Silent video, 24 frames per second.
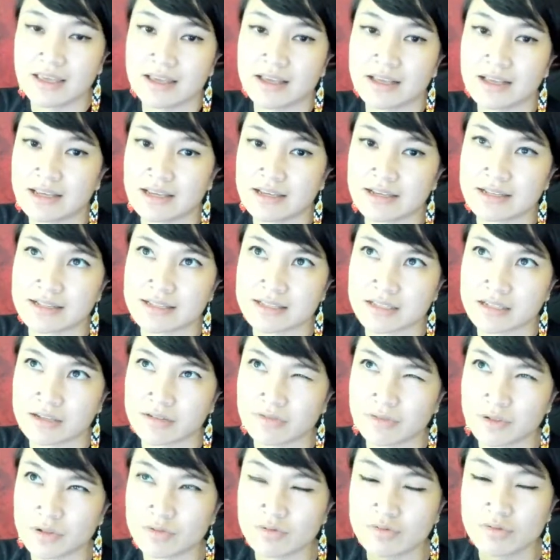is if
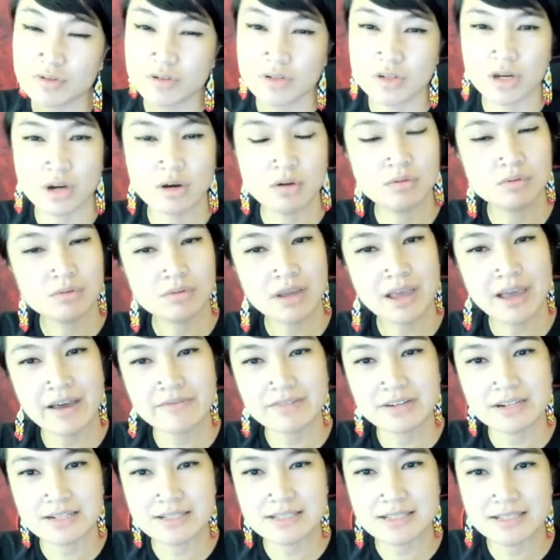you don't have an
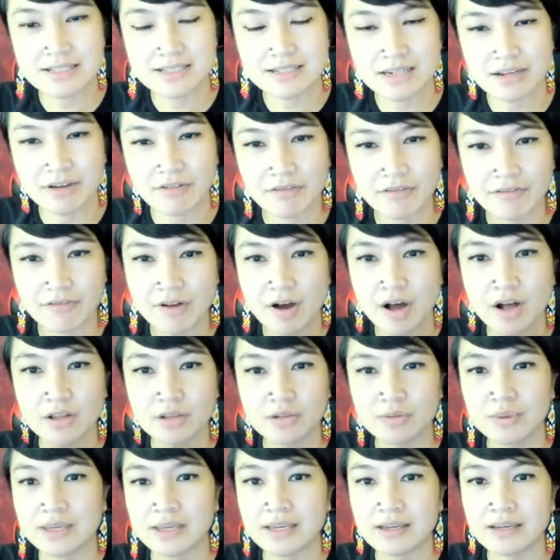existing
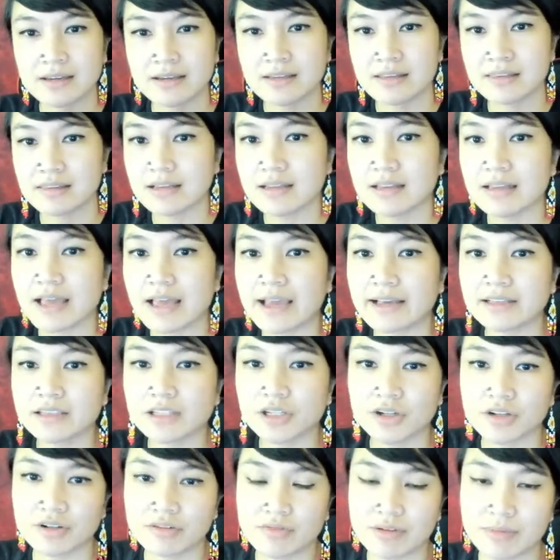following, the
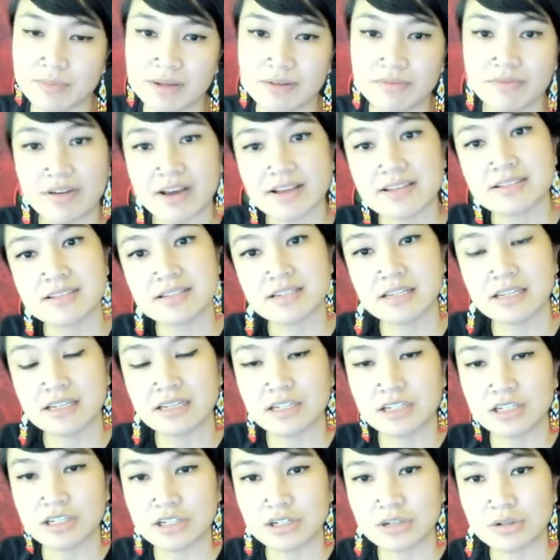likelihood of them investing
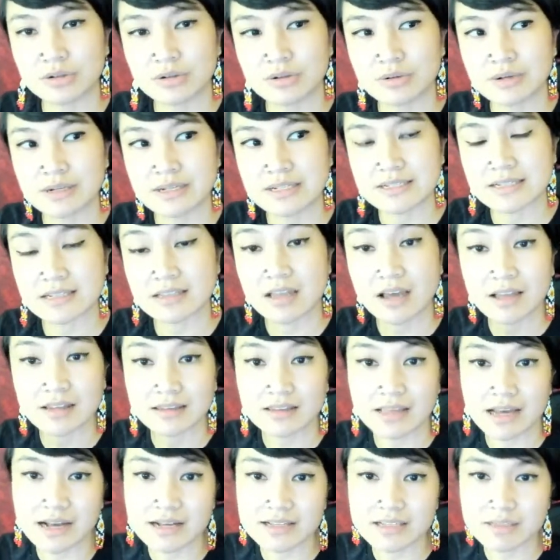in you is a lot
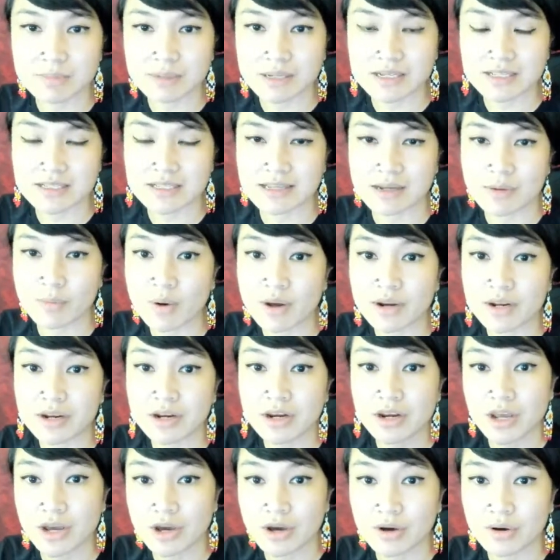less because they want to
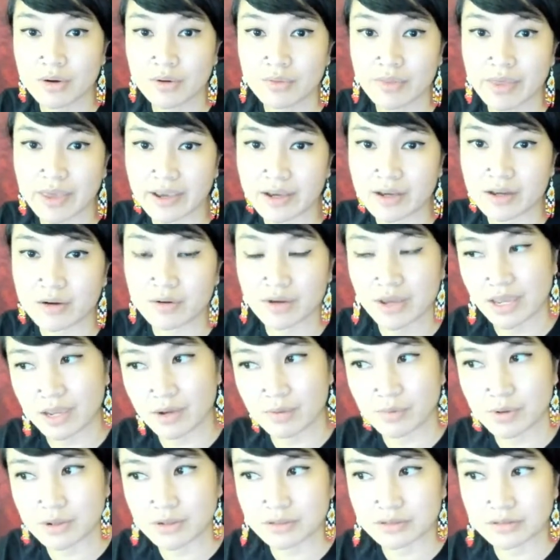know, like, okay,
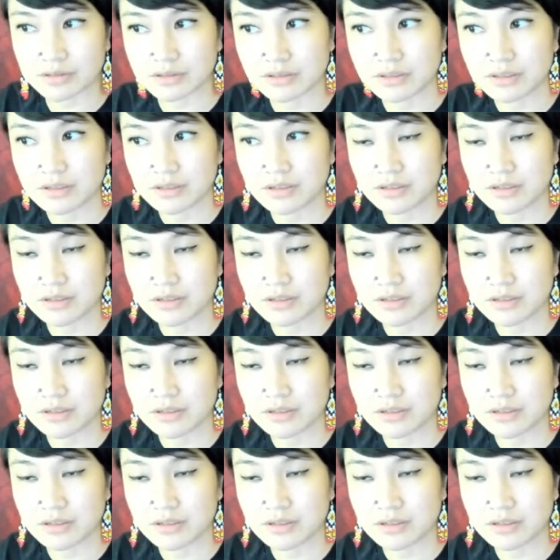well,